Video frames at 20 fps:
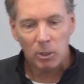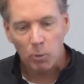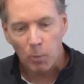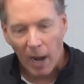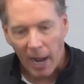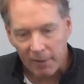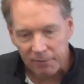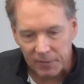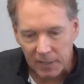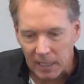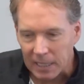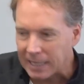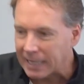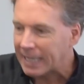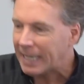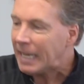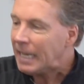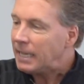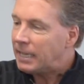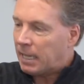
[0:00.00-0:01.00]
you have to
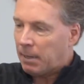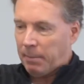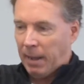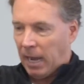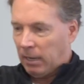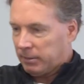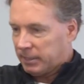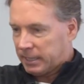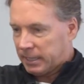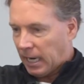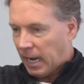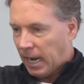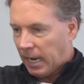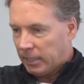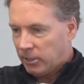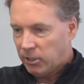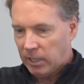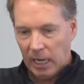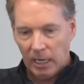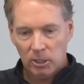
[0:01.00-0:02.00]
lead them
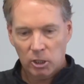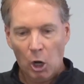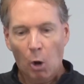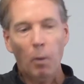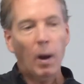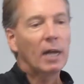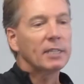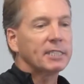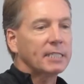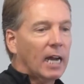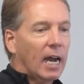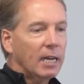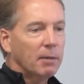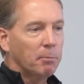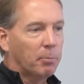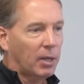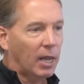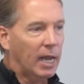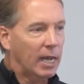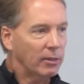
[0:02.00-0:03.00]
outside. You can't go outside
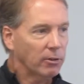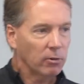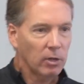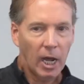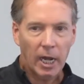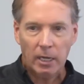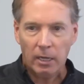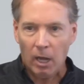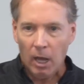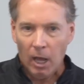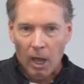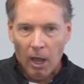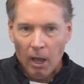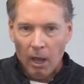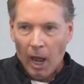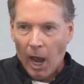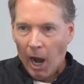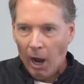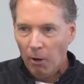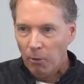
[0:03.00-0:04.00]
and play. They're like,
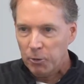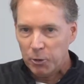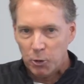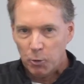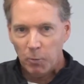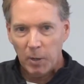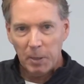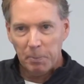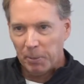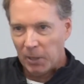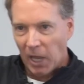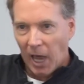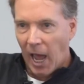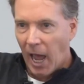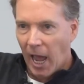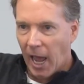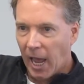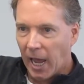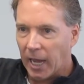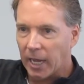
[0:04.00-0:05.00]
how do we
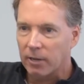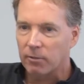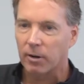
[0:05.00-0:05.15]
play,